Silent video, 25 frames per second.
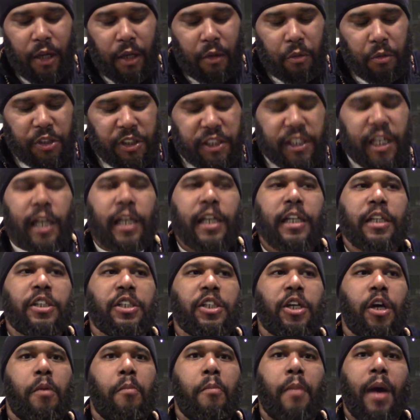was telling
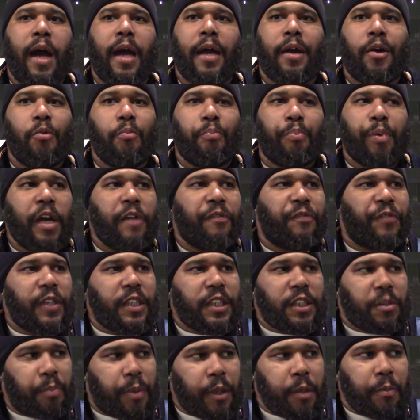Jeremiah, don't pray for
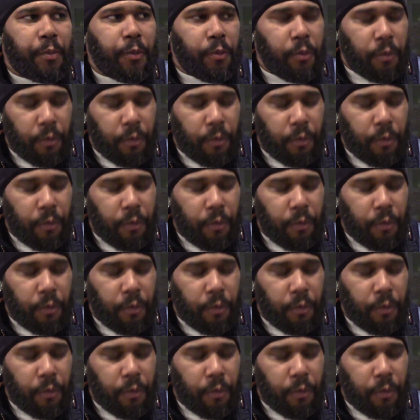these people.